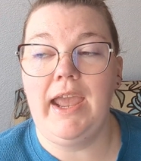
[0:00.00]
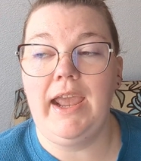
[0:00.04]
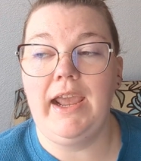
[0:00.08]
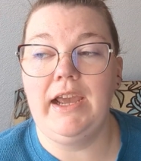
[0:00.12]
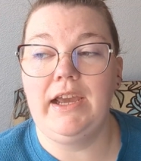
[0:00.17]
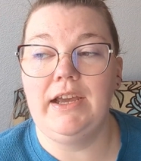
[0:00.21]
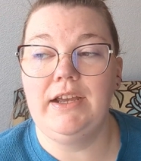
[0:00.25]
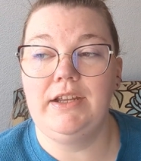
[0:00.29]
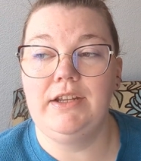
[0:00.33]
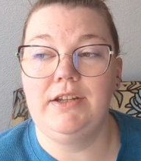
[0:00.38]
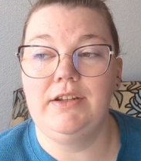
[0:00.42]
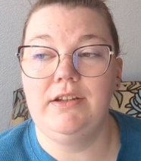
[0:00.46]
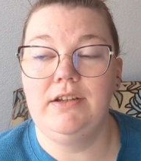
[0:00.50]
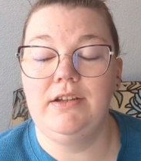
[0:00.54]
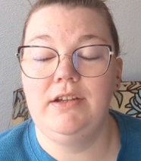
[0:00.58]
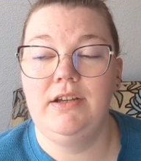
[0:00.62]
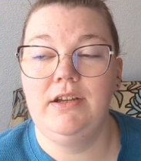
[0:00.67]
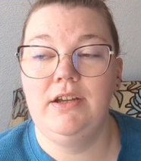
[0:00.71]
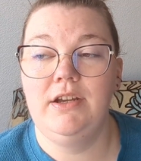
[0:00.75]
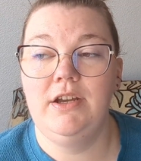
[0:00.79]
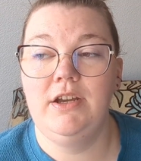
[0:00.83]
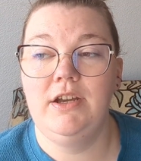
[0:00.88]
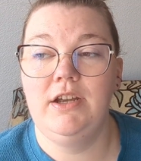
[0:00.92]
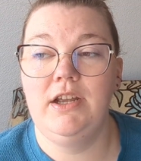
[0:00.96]
And
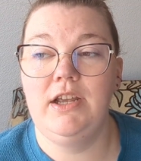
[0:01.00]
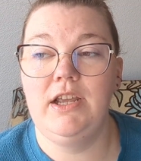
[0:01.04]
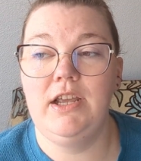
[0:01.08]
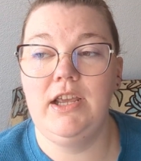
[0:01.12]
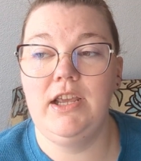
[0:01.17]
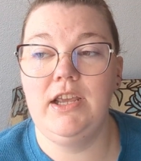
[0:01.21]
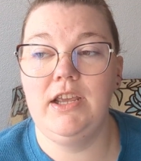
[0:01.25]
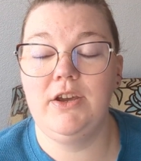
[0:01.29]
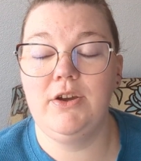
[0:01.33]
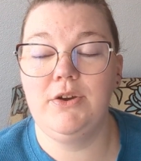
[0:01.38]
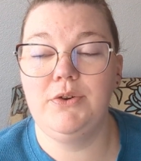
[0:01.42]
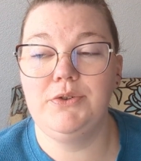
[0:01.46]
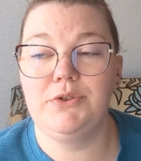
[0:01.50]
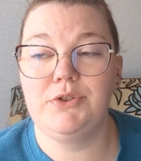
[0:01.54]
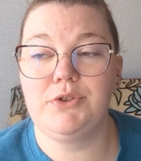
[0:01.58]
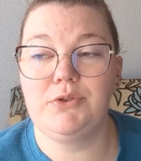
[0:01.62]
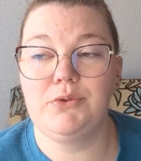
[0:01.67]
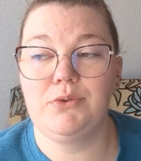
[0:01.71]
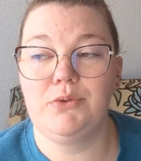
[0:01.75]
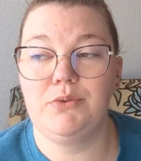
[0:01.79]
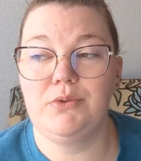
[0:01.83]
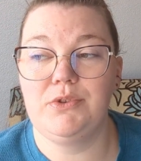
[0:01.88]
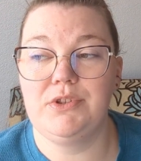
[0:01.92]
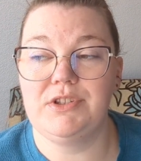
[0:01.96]
he goes
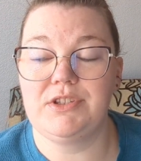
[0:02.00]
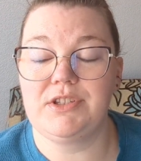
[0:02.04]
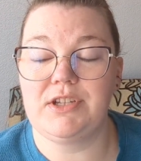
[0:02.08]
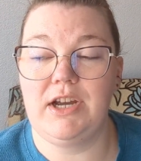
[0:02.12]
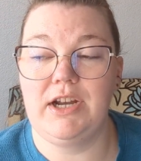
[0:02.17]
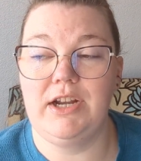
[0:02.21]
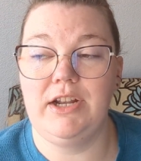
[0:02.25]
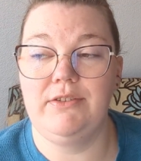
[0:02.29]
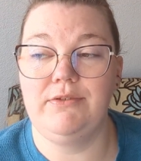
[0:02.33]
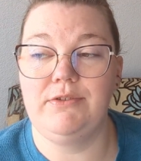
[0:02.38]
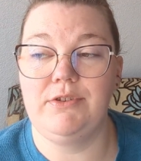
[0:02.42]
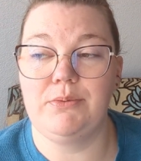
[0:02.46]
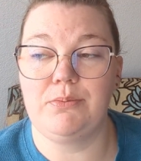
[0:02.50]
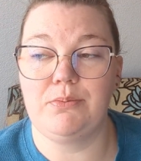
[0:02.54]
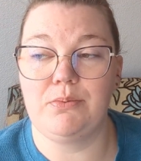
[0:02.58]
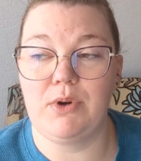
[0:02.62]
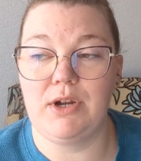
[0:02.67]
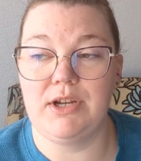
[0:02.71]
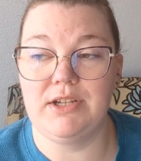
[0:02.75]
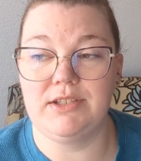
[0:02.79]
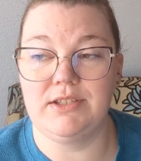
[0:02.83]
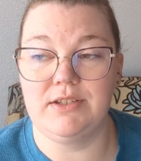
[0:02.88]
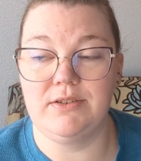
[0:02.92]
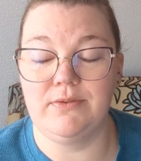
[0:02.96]
through this kind of
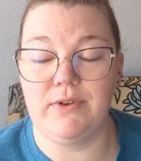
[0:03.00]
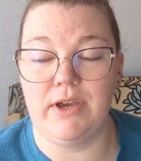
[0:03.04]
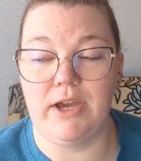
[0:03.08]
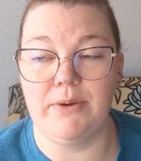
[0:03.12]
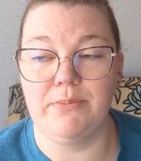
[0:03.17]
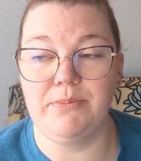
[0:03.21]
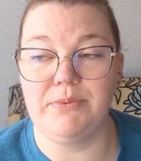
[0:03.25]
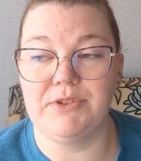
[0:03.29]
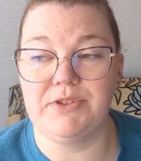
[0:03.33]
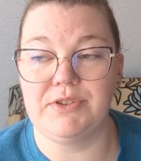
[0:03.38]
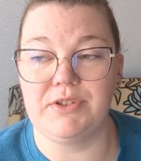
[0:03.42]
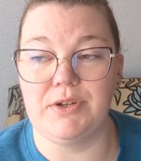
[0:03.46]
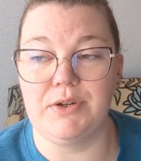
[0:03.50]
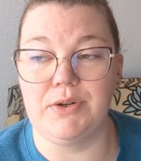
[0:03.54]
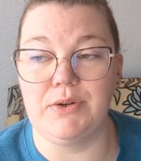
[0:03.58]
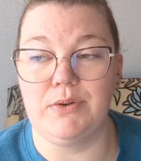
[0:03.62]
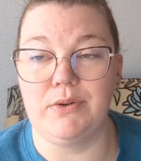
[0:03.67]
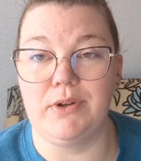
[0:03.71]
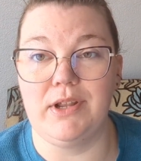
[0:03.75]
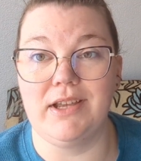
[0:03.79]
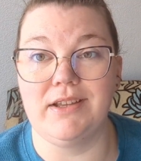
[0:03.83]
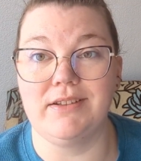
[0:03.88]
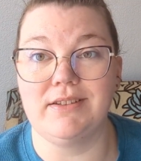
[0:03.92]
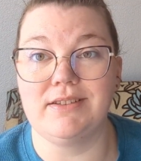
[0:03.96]
depressive
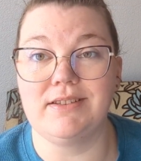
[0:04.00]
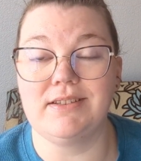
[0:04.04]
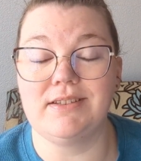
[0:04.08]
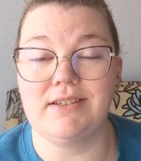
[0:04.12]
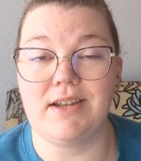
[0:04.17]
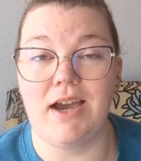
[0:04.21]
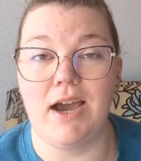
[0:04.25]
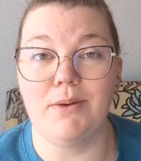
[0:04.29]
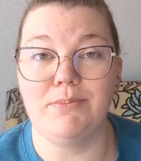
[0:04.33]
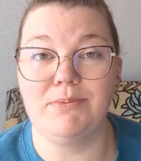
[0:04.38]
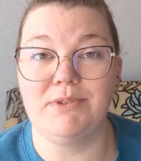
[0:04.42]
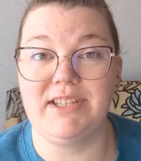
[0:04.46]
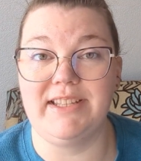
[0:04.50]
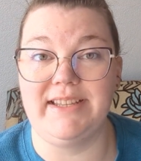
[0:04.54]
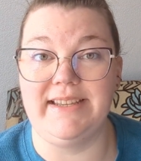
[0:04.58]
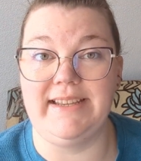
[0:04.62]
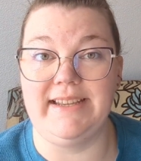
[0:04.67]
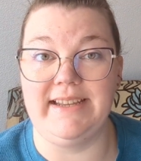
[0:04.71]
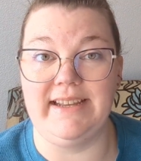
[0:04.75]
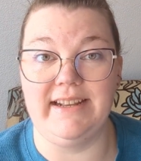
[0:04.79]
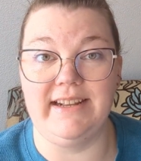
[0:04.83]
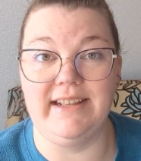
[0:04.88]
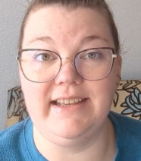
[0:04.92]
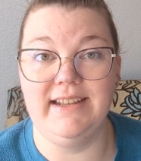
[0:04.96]
episode and stops
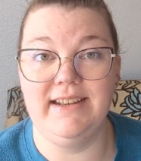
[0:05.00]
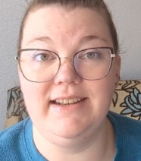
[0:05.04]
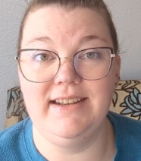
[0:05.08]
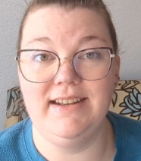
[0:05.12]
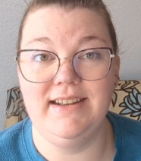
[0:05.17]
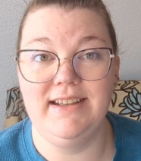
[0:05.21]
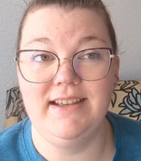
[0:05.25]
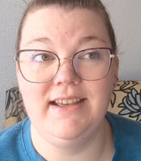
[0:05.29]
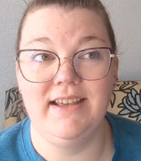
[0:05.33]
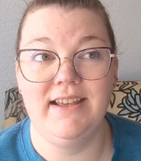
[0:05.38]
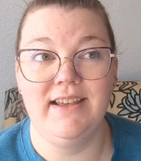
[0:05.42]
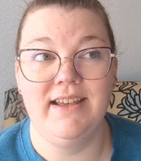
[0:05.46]
eating.